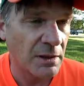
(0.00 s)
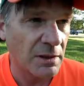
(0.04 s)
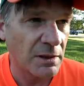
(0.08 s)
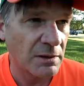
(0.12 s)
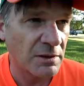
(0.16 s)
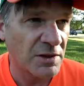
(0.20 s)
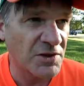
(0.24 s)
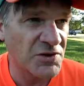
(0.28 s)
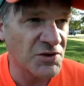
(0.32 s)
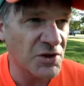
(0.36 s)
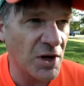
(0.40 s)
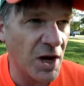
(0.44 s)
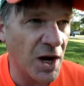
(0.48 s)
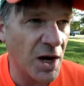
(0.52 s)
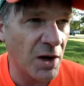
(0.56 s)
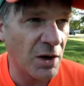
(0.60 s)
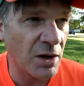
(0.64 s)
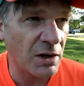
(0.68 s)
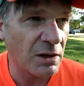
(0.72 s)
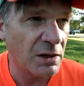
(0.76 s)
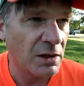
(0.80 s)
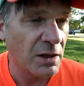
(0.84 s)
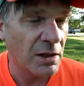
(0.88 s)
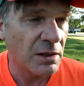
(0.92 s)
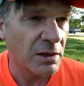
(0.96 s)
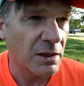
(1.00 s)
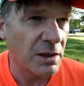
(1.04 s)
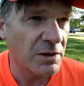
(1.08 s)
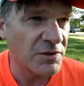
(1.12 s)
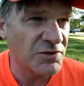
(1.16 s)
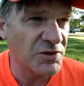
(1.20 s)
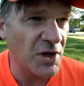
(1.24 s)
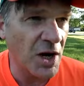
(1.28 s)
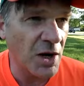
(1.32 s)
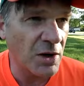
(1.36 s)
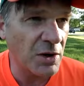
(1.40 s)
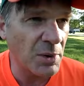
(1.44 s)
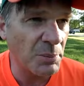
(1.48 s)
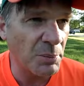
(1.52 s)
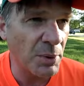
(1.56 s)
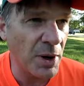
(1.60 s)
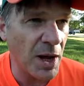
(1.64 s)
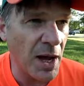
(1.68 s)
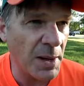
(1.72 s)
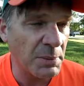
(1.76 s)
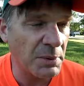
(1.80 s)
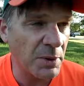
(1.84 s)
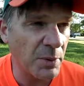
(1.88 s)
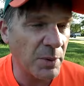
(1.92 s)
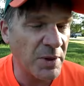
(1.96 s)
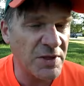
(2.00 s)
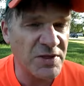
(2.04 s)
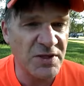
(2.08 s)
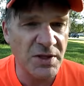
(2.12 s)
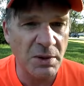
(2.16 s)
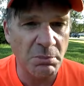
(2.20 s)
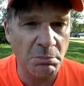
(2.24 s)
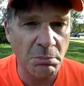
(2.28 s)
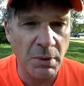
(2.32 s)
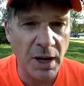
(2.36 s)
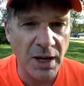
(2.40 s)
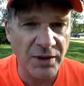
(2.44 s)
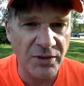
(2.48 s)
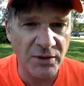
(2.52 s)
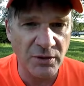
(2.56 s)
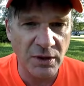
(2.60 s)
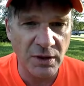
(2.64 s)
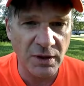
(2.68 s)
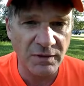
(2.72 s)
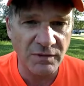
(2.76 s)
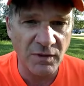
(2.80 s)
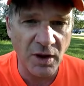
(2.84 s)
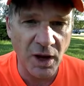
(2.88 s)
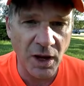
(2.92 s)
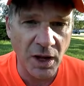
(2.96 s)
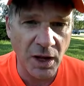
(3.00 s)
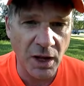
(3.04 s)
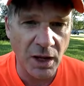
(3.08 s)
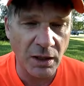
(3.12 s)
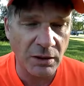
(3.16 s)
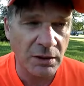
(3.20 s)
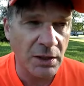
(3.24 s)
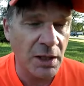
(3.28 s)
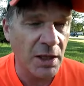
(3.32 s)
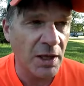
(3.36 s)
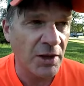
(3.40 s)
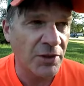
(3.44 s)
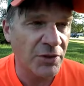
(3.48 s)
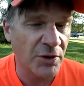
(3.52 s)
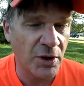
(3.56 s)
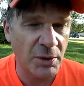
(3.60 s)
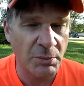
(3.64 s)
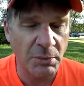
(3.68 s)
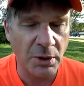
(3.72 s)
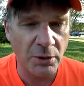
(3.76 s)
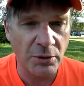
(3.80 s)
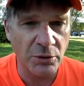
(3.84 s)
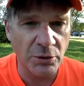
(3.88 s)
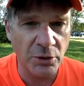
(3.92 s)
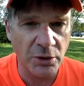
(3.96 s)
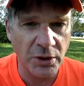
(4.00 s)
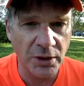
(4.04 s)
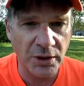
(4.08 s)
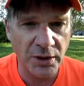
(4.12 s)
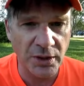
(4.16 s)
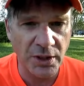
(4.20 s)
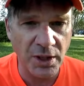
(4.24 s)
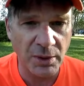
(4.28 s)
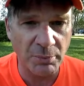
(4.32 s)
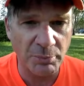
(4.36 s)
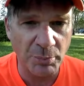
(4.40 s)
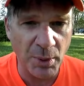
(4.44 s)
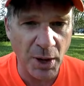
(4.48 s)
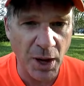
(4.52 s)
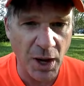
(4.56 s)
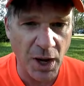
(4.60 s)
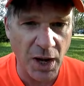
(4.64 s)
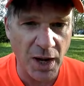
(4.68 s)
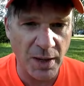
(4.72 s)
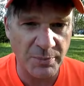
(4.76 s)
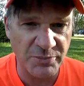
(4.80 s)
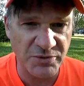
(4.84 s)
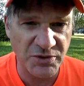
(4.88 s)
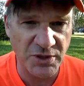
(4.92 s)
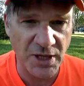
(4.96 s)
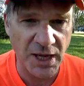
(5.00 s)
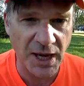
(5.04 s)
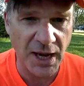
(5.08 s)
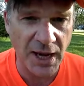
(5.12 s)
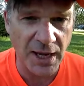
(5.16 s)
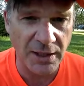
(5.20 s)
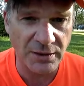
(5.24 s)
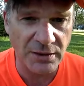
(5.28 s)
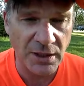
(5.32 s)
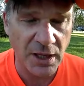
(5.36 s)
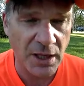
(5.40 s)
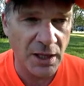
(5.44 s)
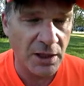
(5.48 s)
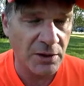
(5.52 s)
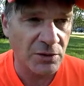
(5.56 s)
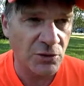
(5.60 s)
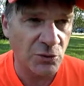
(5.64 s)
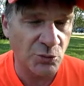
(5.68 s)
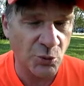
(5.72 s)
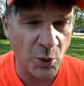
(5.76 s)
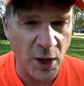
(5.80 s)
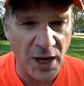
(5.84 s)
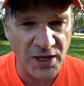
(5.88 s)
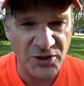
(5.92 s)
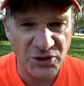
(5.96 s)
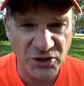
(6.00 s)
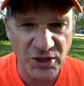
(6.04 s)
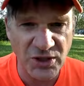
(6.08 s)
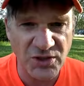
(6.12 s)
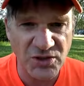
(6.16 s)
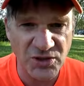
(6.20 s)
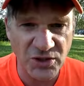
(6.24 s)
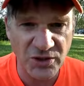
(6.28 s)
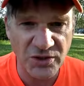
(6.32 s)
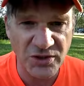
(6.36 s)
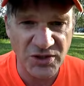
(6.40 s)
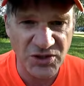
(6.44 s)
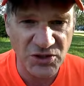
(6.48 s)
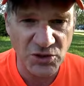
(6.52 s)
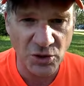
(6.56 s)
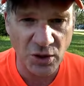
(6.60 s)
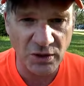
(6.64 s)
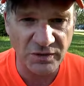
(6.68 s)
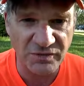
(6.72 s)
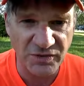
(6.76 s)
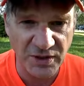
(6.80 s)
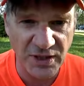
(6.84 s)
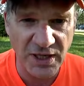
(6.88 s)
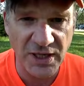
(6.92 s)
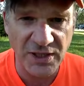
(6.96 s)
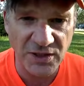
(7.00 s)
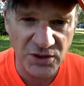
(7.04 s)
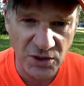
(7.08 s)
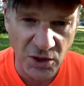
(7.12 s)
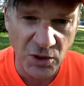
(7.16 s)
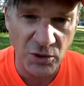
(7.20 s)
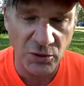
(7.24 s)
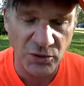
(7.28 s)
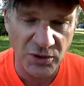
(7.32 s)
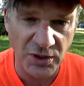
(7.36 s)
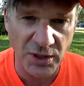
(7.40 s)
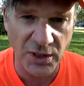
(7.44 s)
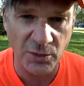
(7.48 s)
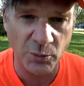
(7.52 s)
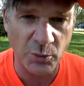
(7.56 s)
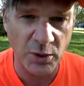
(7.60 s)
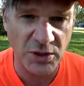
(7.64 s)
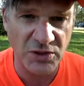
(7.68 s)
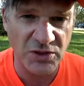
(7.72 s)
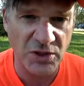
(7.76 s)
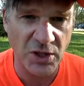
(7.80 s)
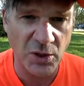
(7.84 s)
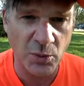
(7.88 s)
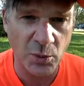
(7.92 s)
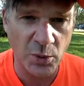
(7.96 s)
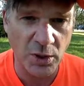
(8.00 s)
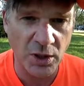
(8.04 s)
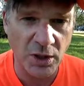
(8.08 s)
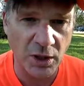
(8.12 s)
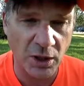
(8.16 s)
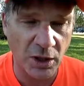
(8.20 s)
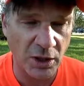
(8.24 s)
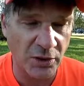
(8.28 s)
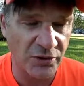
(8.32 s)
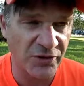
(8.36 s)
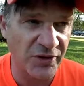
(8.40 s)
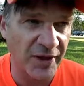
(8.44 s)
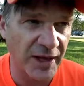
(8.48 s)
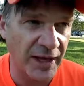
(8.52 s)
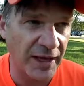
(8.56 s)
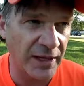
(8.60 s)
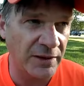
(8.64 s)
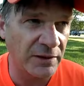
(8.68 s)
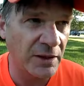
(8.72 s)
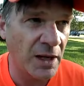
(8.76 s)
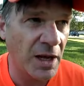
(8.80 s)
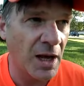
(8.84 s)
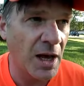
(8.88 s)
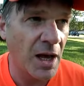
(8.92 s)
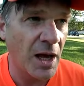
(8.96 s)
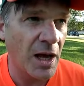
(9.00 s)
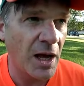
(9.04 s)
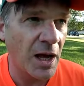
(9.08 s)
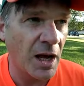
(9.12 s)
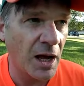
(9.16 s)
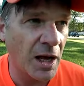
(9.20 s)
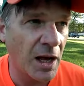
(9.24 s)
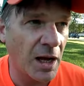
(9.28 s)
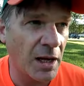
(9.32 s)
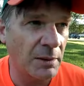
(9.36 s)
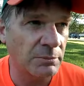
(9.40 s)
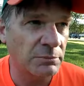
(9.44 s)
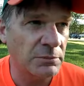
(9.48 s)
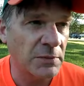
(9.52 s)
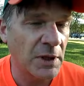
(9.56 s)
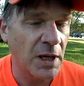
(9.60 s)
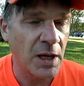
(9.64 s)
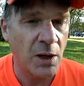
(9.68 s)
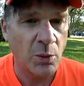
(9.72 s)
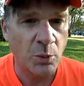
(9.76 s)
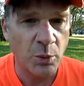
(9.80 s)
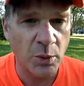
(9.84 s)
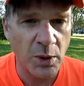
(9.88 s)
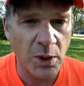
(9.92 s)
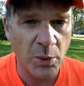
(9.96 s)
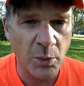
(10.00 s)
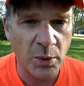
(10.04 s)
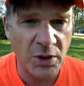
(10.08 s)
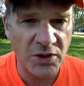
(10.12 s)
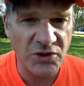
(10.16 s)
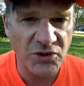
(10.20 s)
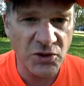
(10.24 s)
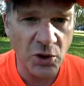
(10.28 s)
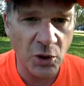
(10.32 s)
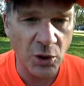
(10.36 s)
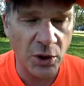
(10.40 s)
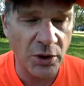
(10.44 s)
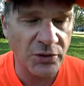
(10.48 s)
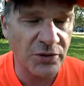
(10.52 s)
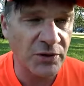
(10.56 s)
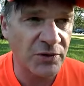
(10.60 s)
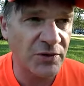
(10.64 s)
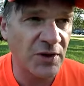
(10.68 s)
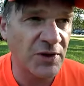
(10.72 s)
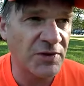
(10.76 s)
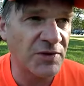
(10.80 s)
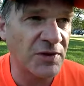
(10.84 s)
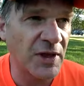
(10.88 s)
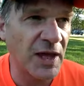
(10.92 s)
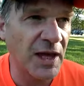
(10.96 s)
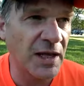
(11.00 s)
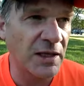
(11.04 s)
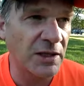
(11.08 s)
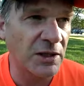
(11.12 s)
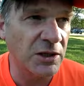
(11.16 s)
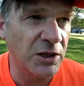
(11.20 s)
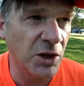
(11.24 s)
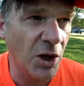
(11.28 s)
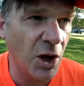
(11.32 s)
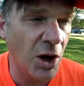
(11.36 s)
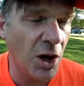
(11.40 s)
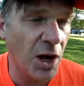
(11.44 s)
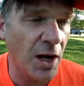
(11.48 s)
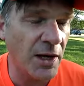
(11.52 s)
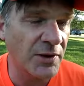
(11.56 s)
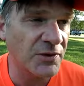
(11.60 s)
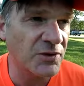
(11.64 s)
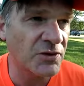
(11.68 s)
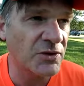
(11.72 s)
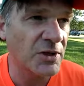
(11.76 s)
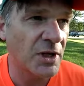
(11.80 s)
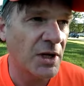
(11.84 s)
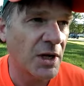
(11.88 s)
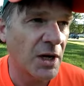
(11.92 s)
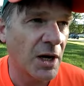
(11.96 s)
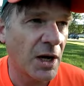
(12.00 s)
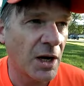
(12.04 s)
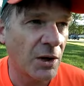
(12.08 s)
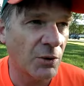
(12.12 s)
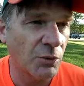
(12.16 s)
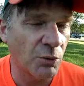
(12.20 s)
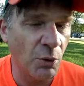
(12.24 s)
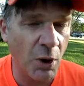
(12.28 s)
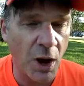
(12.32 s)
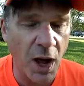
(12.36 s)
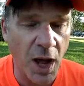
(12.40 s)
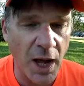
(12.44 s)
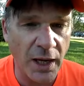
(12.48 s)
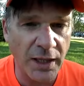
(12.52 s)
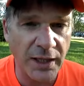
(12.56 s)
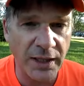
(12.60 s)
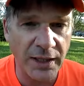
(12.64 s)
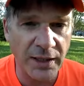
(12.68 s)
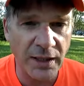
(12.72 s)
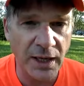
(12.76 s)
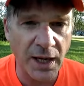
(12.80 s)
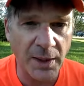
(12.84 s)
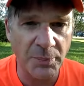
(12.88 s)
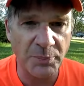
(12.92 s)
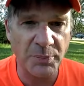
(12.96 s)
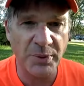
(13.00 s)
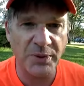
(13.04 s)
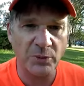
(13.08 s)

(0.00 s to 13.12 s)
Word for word: The Zara Zara bomba was the mother of all thermonuclear bombs, and the Russians or the Soviet Union, as they were called then, um, we were told that they launched a rocket up